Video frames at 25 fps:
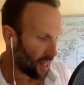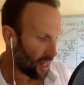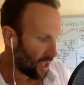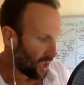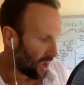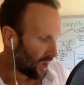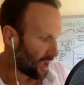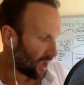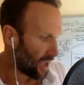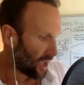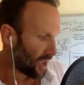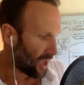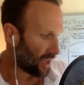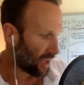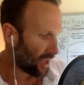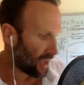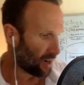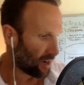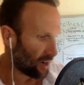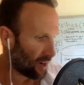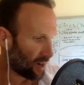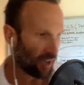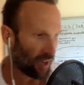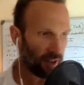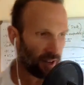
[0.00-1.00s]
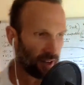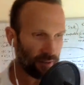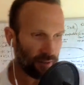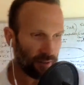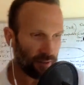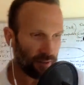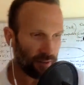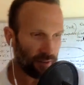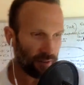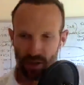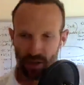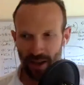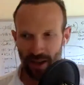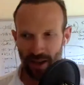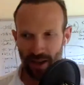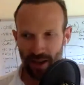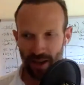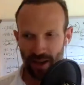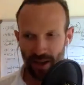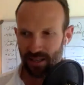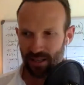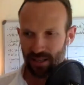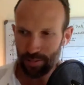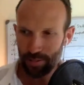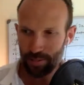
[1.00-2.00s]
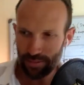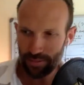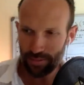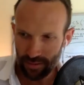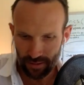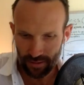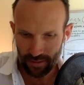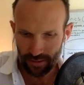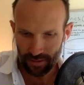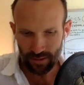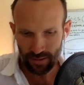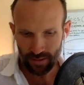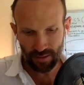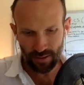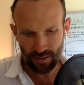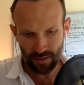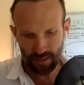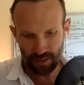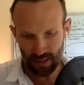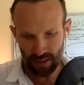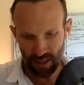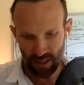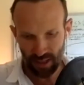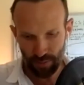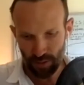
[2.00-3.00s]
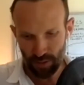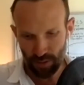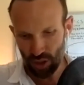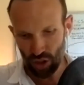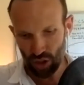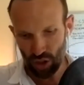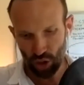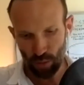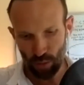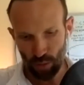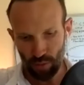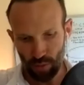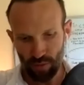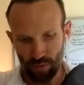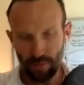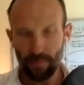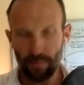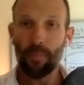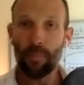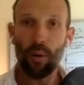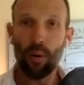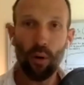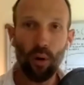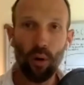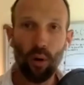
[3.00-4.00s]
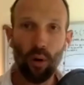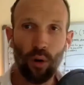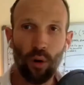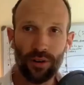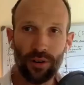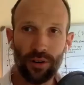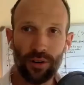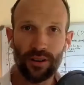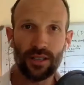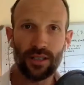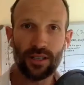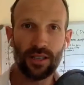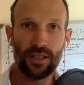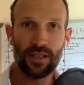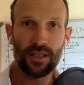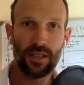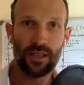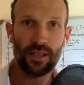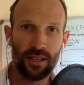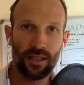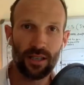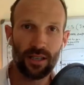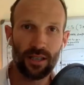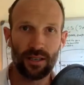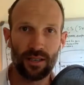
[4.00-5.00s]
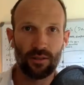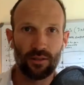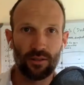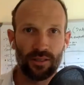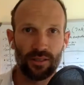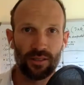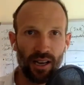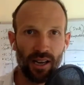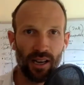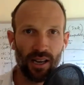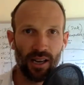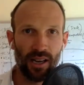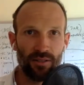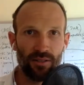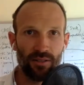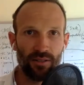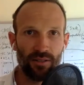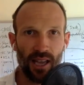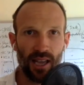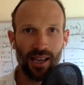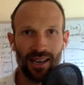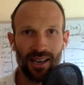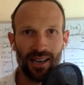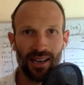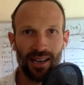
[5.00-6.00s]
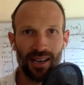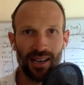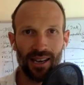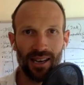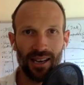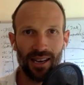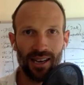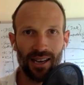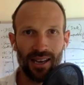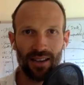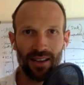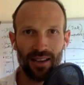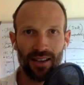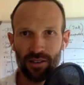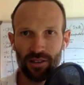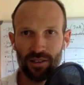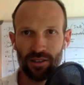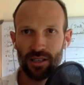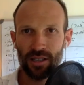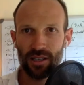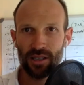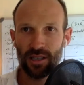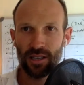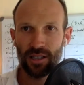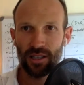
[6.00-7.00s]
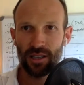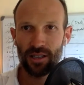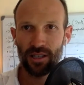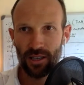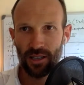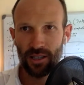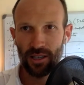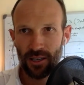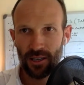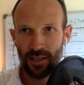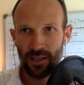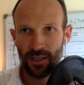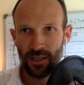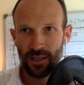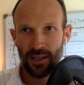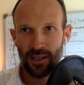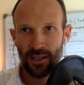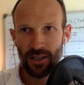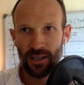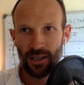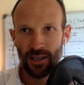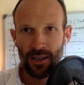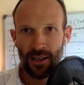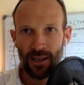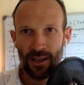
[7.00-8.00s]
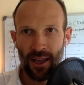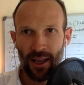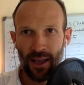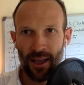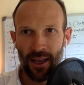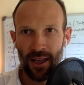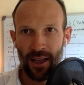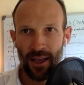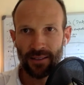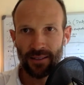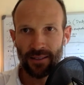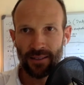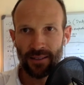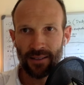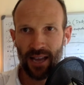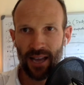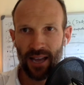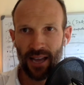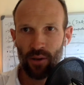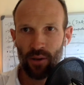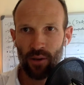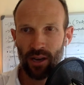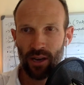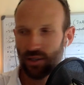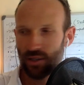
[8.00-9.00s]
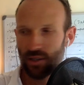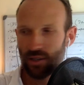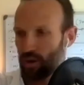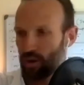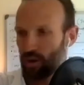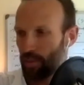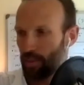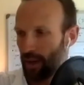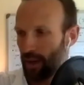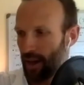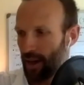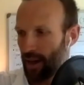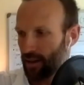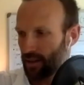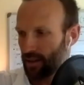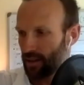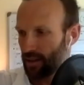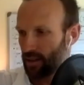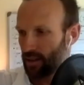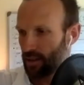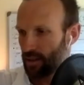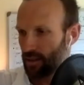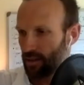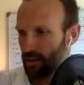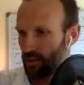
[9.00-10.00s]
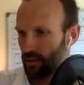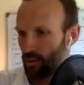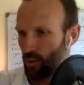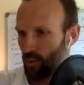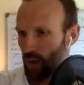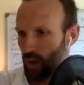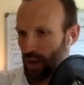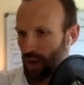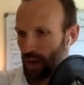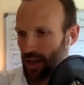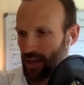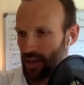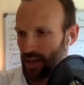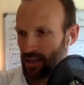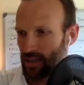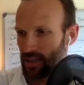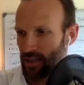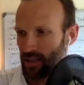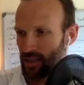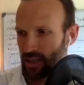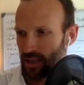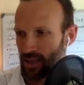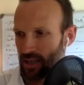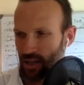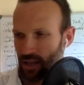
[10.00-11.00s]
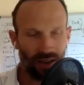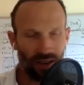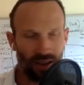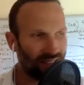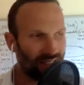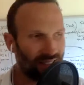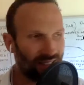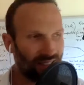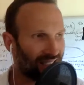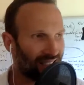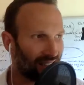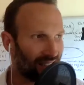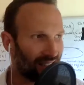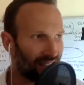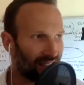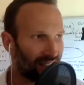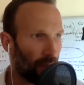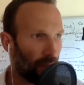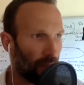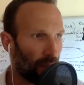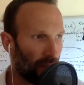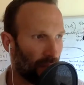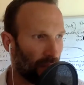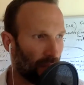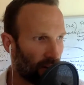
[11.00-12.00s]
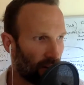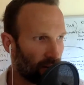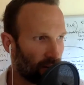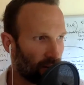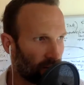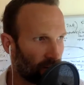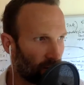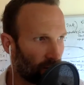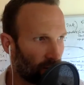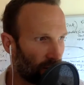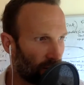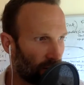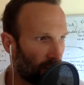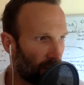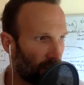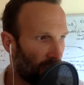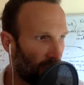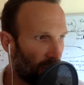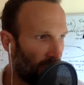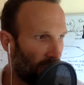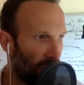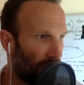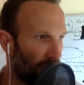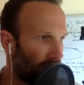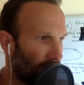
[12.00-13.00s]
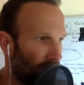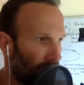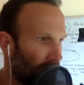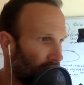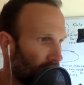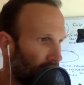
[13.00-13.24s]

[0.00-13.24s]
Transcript: And I love to talk about sleep. Sleep is super important. None of us are getting enough of it. And today we're going to talk about ways that you can sleep better and